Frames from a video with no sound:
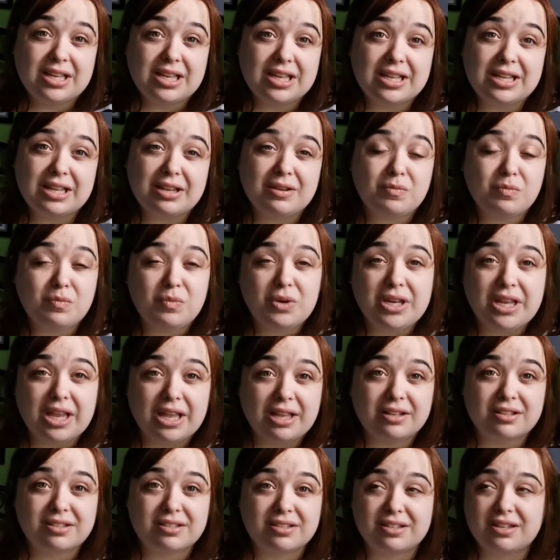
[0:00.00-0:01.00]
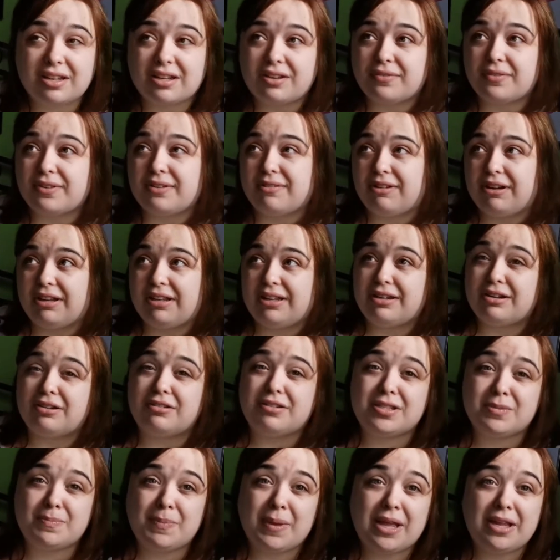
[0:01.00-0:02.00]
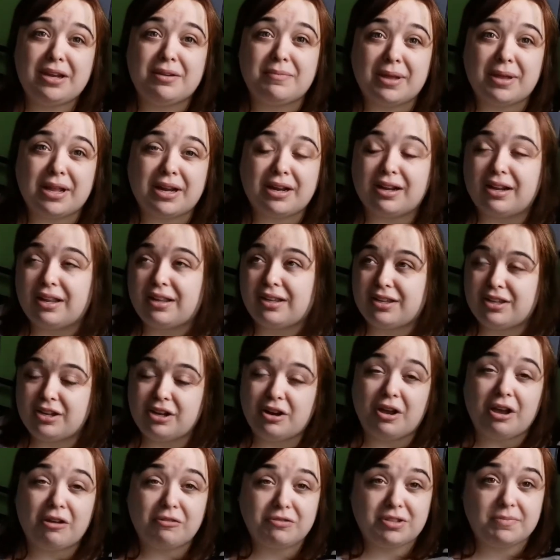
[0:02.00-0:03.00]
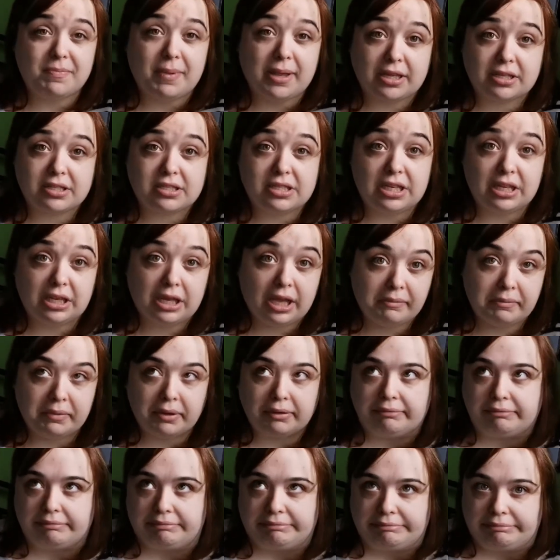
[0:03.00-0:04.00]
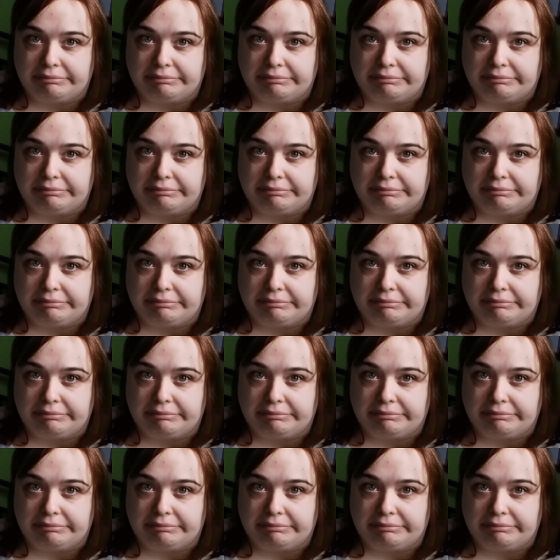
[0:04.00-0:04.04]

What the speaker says: And then we get to have Spider-Man. I was a backseat gamer.